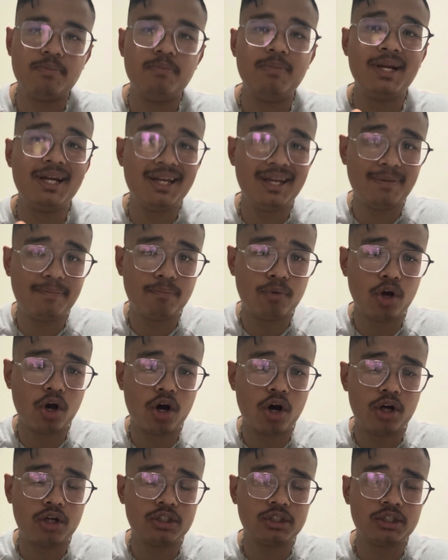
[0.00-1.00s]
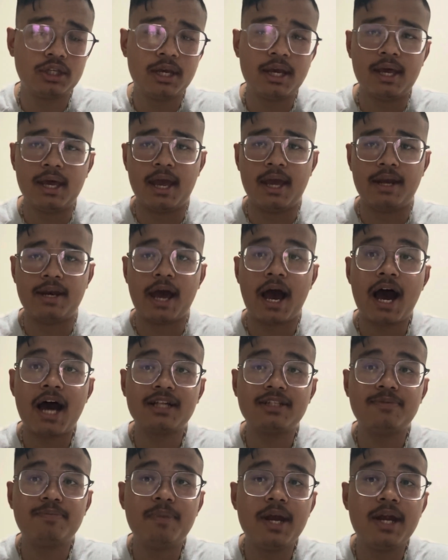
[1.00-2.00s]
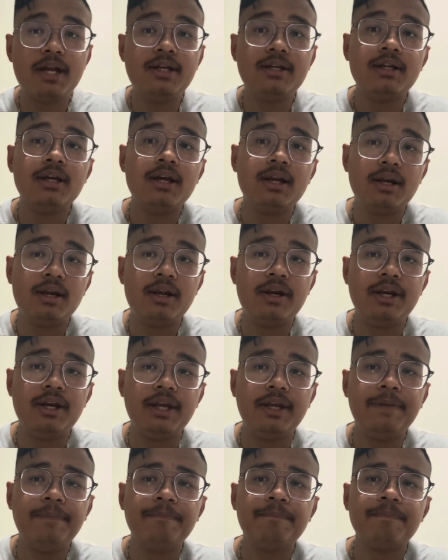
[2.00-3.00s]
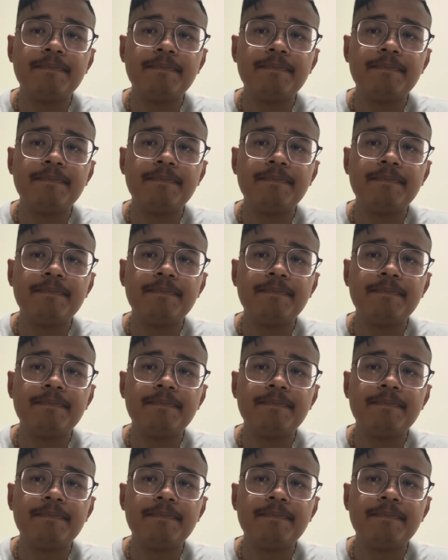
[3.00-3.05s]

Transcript: building blocks, and arts-based learning,